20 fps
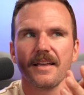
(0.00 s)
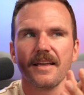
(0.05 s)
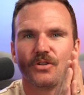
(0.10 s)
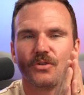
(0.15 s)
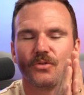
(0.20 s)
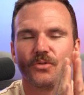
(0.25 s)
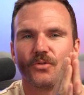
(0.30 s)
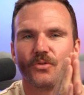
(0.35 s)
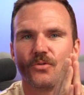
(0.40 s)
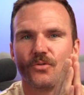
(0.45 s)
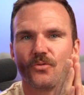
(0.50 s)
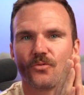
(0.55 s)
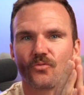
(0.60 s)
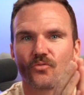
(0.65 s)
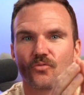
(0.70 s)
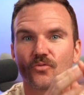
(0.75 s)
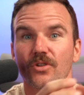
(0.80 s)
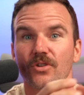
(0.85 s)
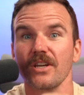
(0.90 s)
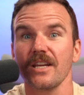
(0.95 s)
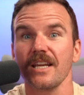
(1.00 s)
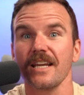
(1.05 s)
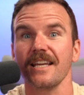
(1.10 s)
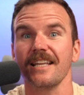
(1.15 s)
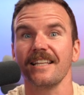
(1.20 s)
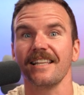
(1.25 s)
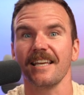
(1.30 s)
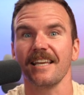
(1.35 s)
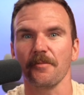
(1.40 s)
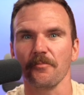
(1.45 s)
to
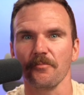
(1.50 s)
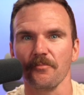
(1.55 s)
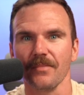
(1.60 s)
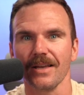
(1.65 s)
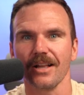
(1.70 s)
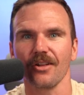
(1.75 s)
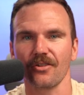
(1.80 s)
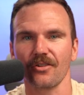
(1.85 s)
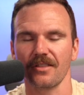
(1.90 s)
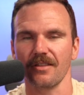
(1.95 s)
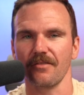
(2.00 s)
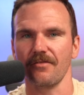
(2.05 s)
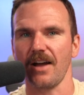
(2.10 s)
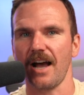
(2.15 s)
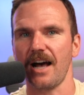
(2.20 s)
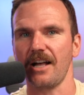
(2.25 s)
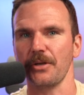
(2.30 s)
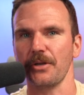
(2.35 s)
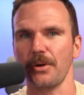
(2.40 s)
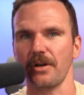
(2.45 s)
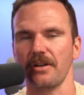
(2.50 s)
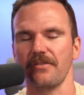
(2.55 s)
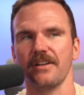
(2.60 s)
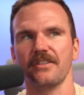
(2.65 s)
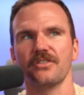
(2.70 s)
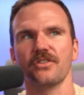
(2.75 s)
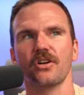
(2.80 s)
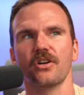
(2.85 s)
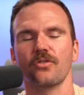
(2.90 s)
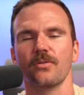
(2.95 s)
really milk the value out of
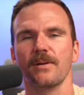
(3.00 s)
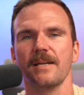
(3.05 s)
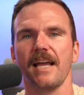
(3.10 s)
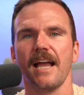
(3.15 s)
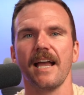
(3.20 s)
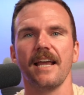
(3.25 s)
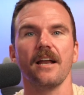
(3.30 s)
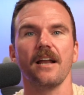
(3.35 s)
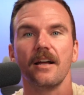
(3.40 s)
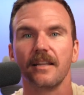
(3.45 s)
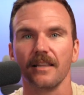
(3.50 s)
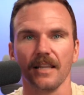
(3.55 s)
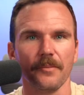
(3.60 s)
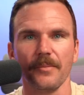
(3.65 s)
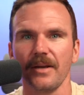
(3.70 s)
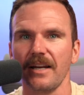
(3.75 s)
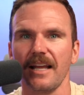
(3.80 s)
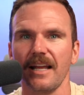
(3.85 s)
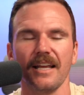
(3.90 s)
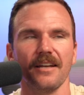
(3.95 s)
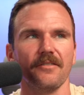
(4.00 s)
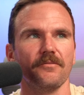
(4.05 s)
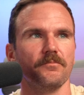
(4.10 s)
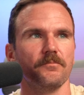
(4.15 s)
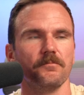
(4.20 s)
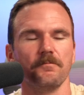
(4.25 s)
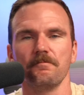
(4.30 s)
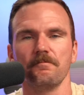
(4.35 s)
it, to create unlimited